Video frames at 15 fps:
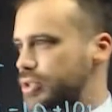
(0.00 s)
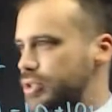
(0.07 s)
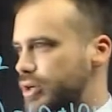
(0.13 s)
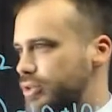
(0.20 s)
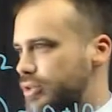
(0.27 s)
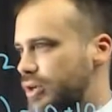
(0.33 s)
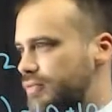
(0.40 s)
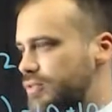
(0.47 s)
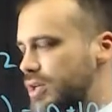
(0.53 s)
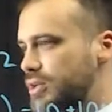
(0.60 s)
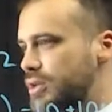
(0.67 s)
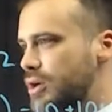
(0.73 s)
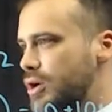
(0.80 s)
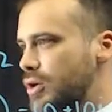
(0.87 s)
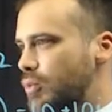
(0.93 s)
to note that I've
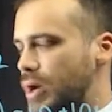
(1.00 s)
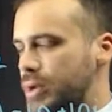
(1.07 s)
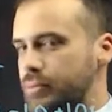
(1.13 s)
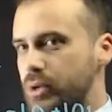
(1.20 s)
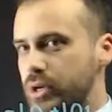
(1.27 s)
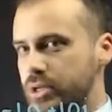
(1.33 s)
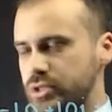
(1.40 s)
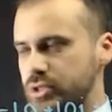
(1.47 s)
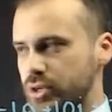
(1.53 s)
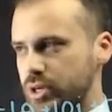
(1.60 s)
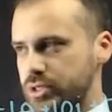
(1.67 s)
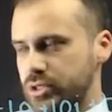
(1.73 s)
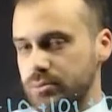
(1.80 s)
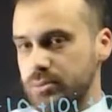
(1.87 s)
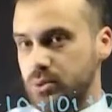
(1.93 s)
done 1 minus I
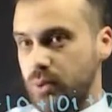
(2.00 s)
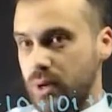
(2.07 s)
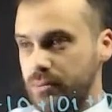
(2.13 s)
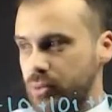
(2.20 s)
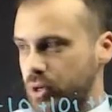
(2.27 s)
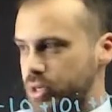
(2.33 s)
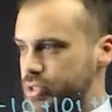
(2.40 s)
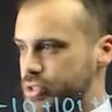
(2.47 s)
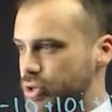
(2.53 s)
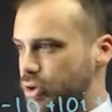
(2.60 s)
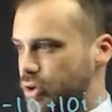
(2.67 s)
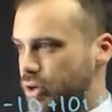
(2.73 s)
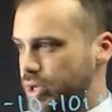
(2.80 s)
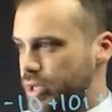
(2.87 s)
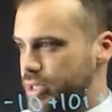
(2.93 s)
times 1 minus
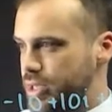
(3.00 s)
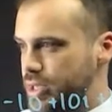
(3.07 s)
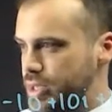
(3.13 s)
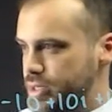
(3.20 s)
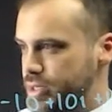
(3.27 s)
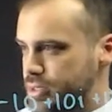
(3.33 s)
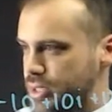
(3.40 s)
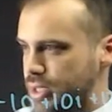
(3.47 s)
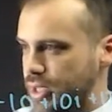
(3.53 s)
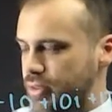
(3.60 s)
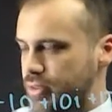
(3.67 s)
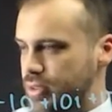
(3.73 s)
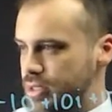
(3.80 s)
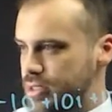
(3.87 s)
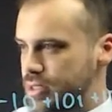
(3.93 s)
I here to
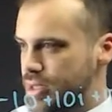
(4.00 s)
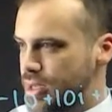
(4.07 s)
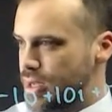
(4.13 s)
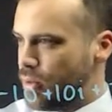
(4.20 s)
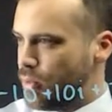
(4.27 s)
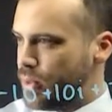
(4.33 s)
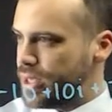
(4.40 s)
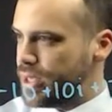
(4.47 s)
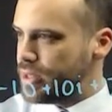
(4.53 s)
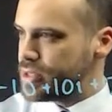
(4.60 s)
get this. We get